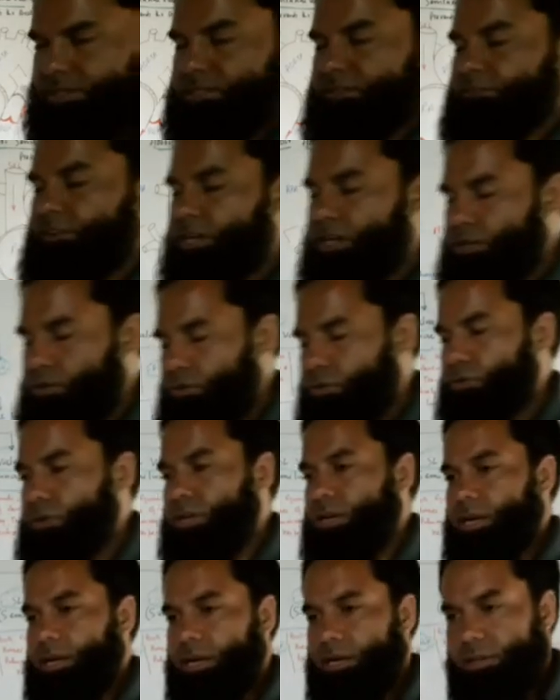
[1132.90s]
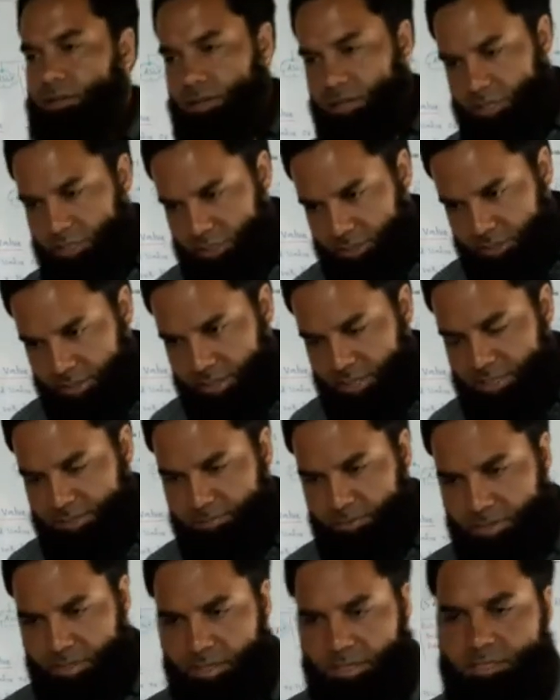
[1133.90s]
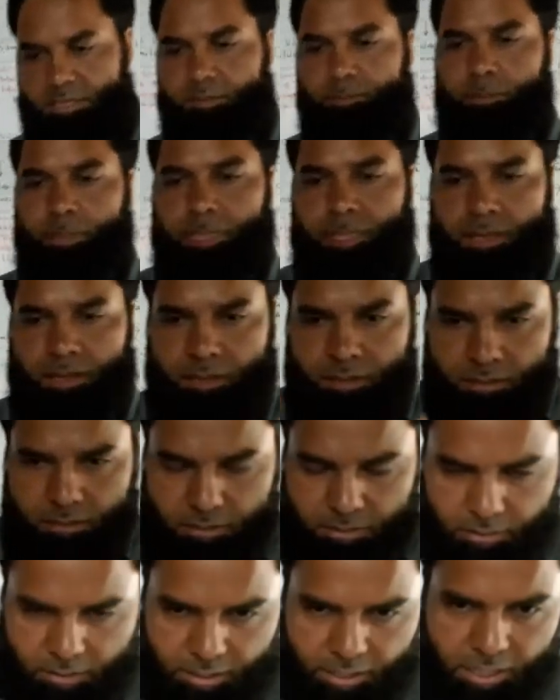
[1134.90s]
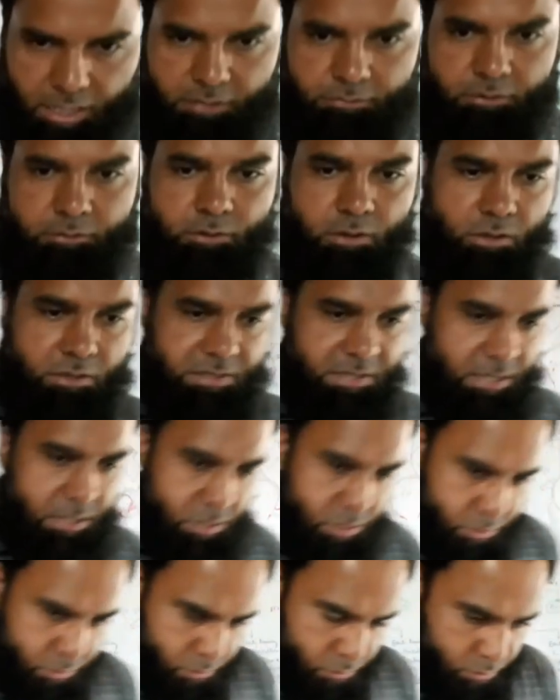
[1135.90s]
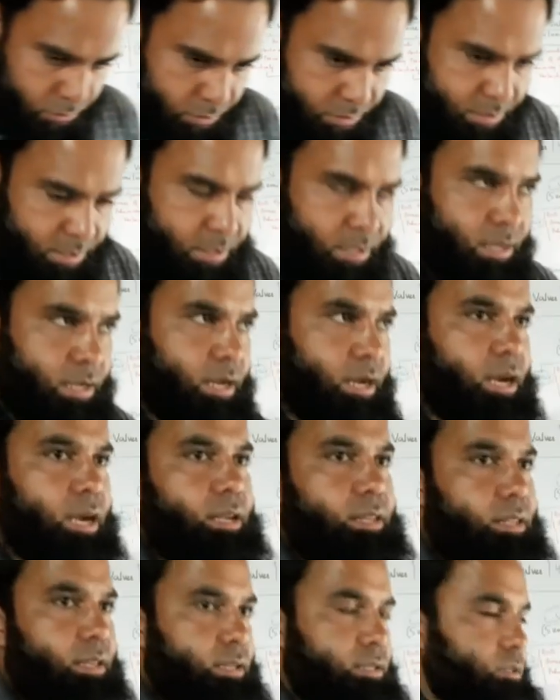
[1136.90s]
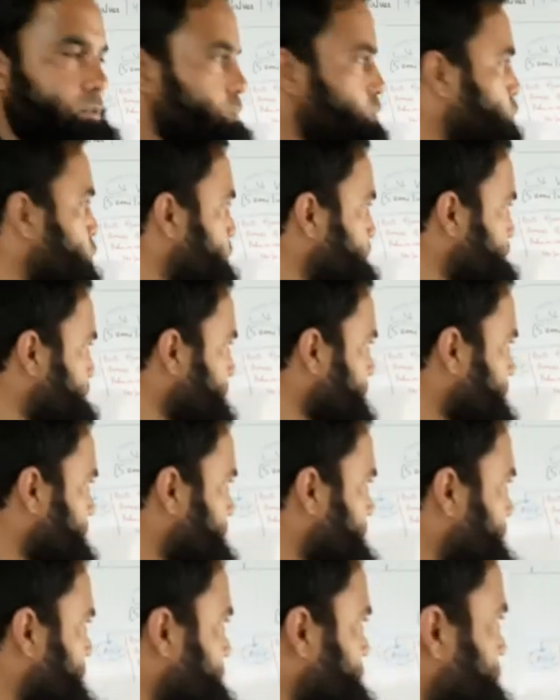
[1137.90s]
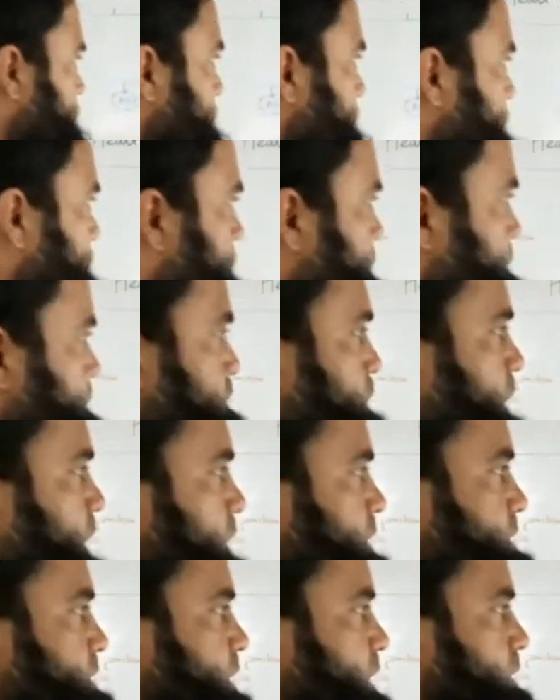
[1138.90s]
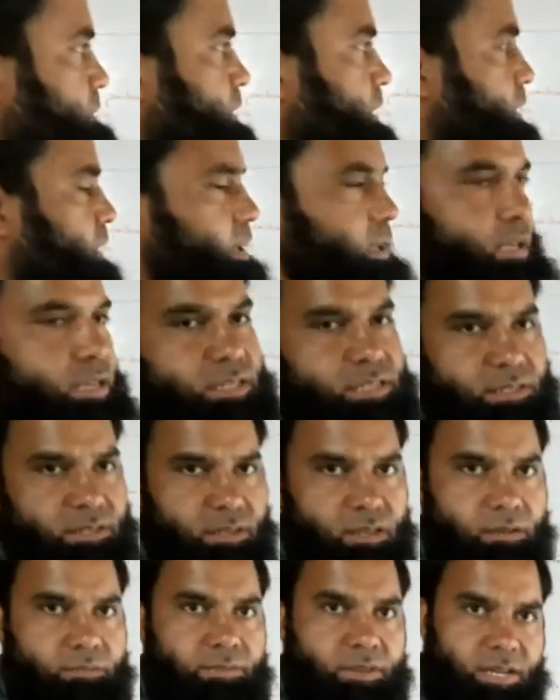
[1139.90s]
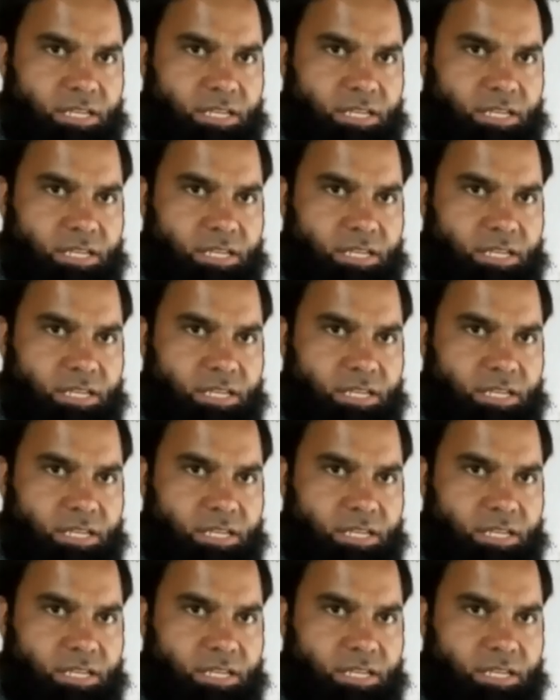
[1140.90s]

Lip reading: is a ventricular contraction takes place, the AV valves gets closed and there is an opening of PSLV and ASLV